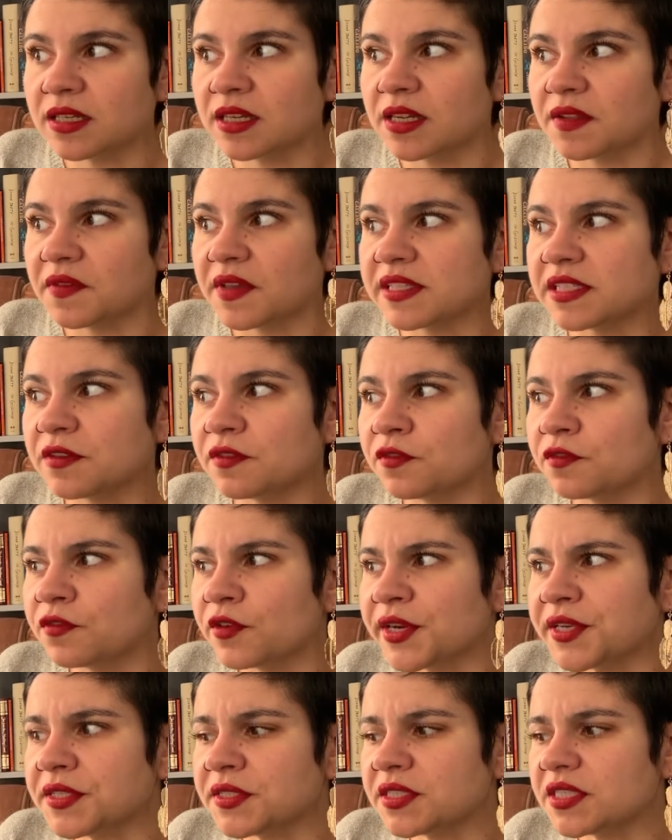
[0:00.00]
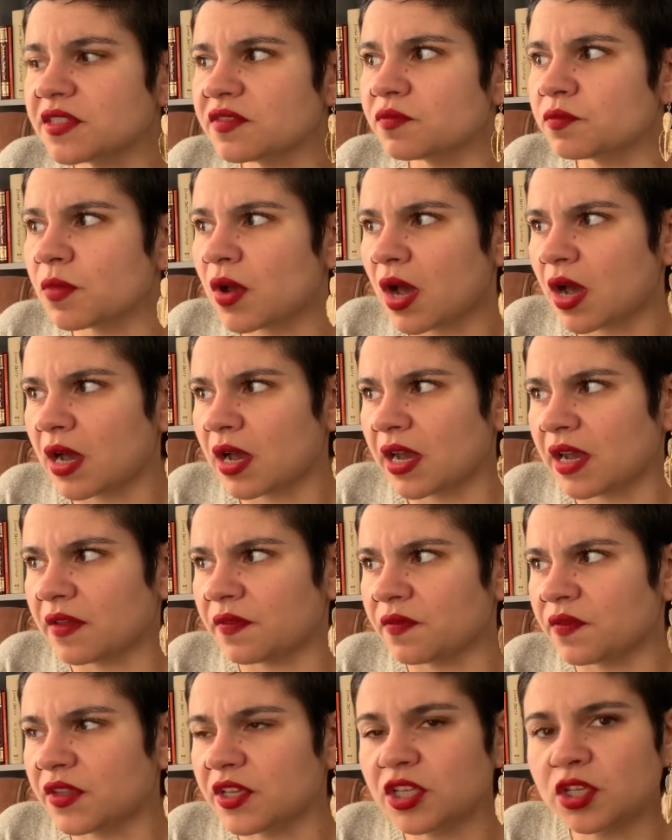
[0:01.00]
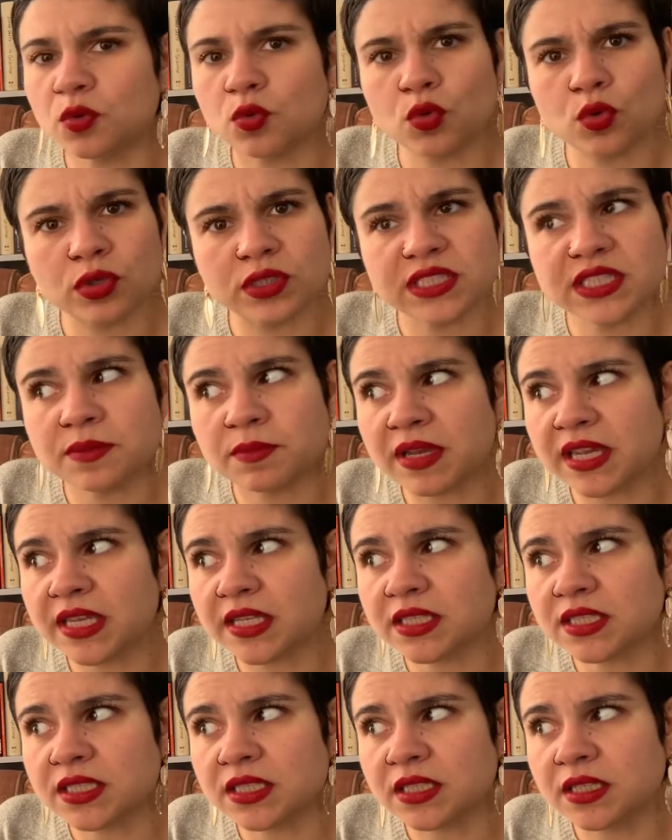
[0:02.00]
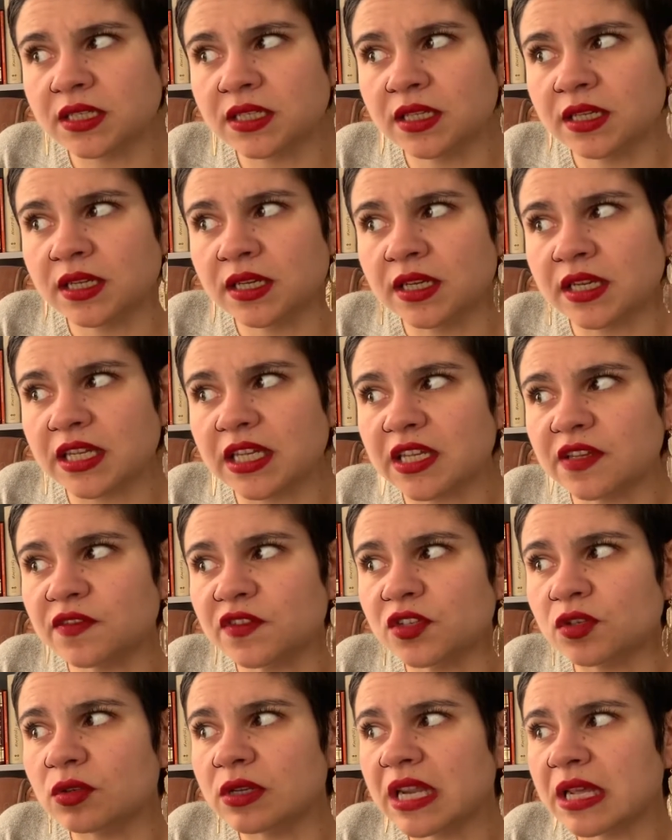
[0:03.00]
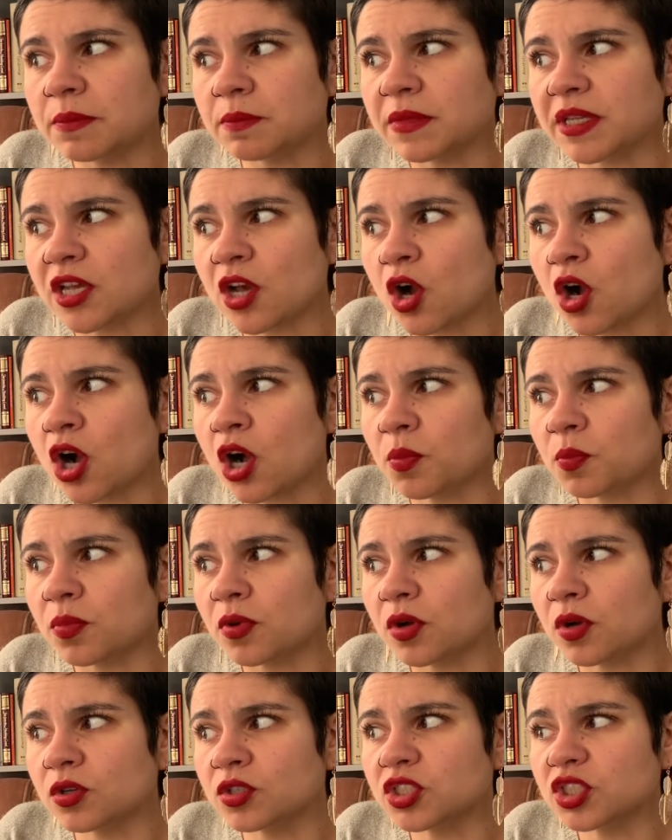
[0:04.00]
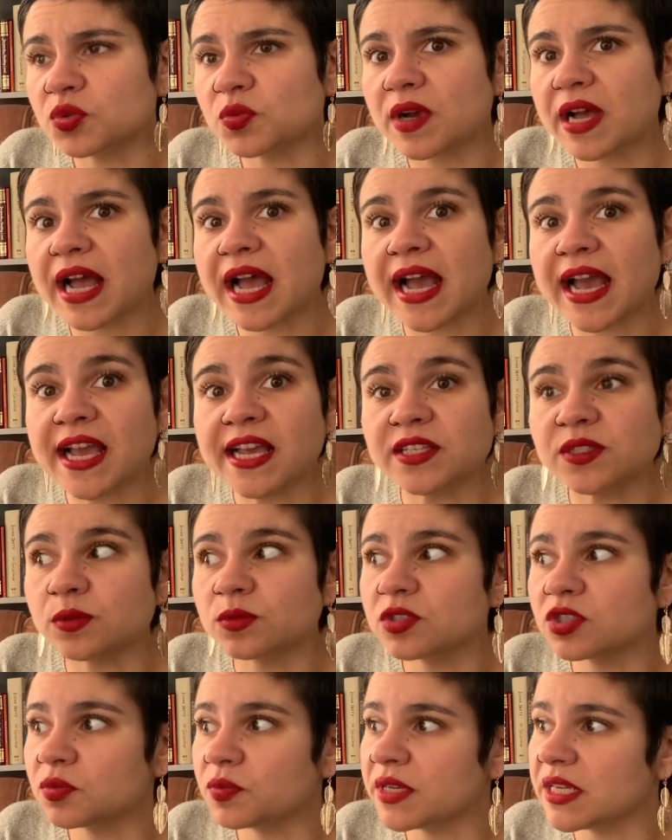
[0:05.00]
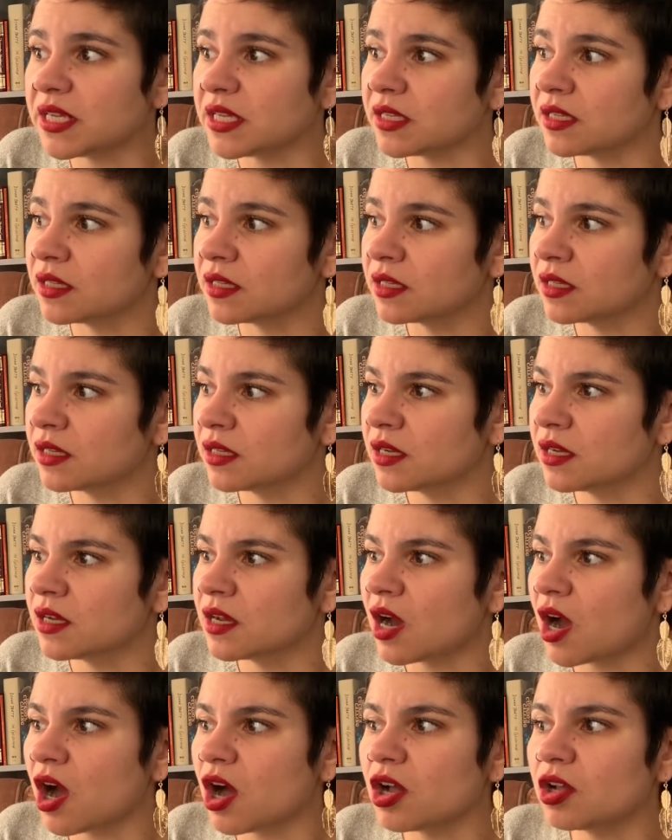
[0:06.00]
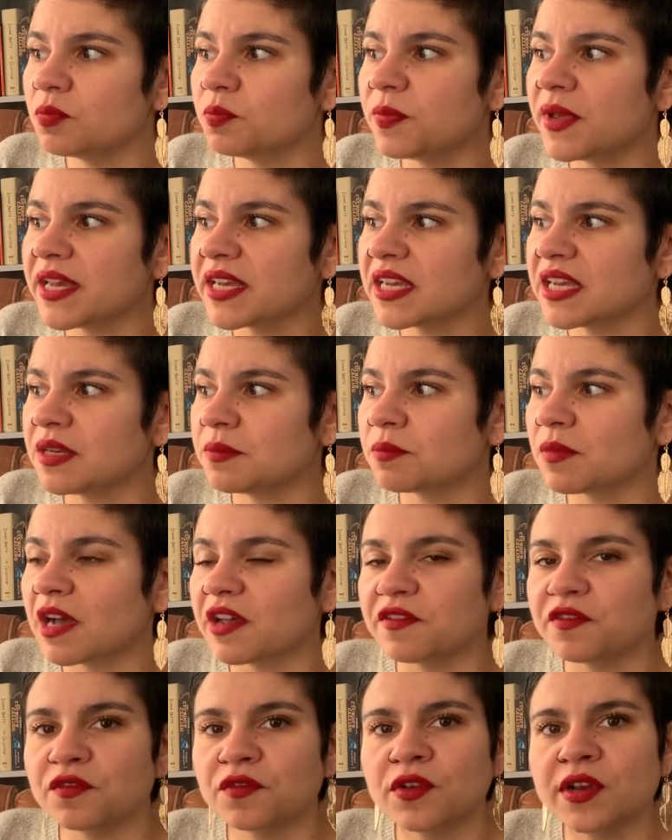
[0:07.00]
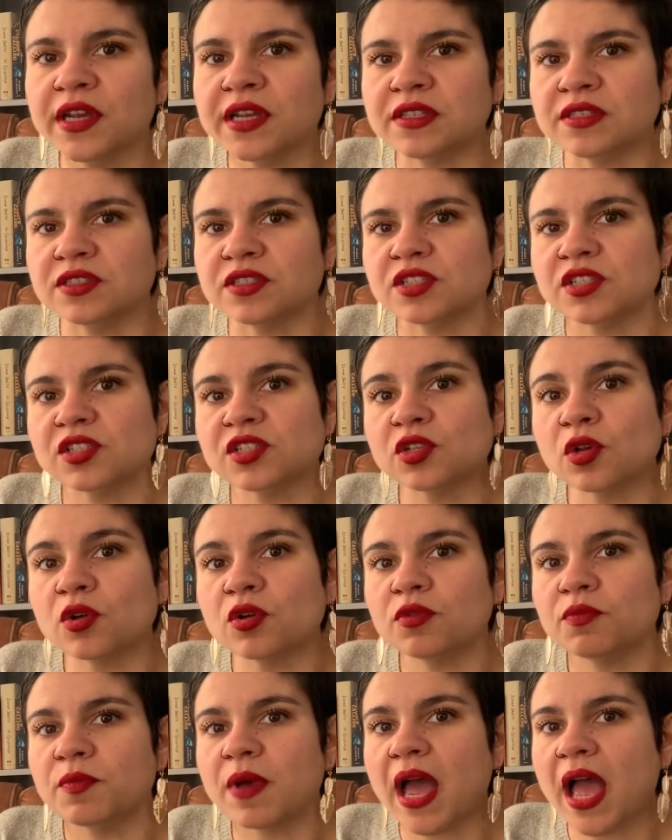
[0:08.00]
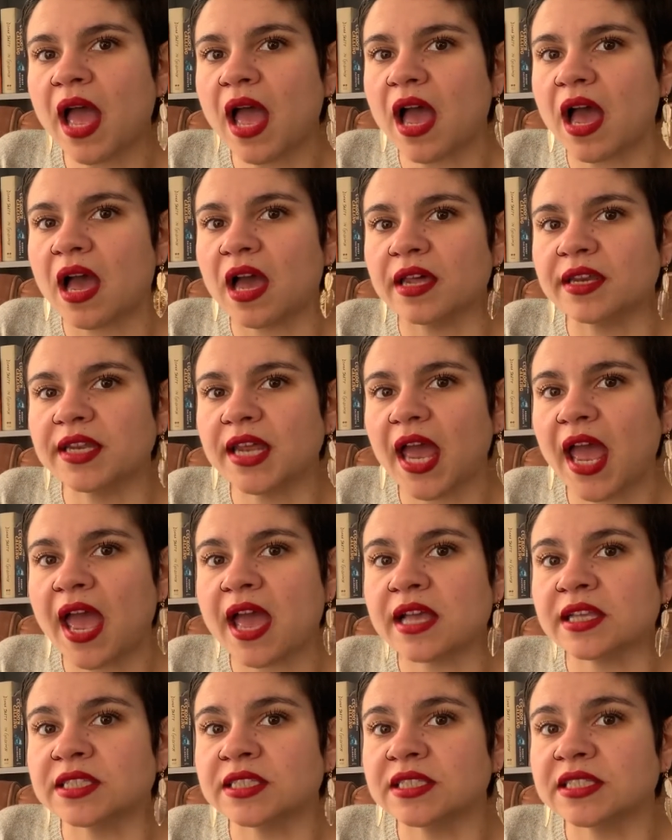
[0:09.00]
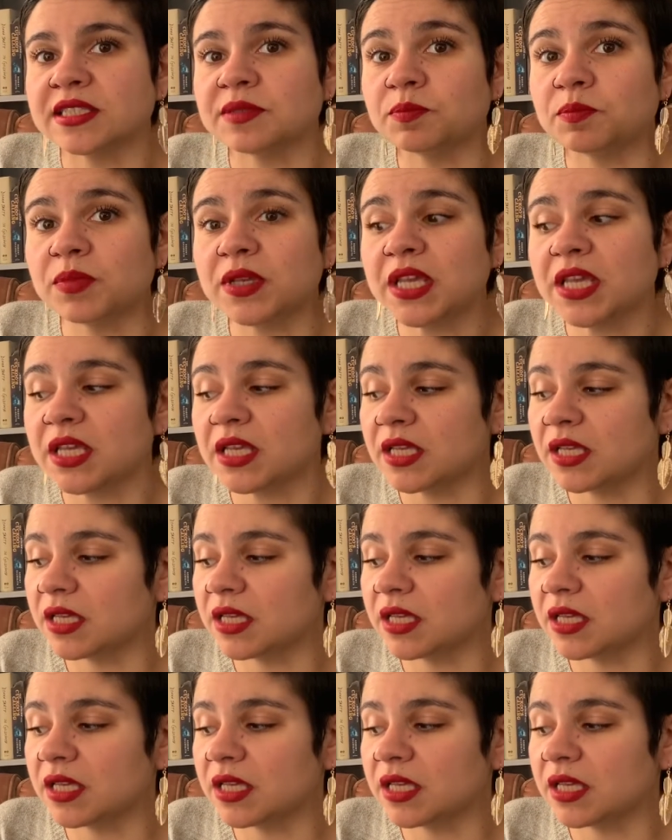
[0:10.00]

there's a friend of mine that you ought to meet. If you'll let me hop onto a hazel twig, I'll beckon my friend so bad and big.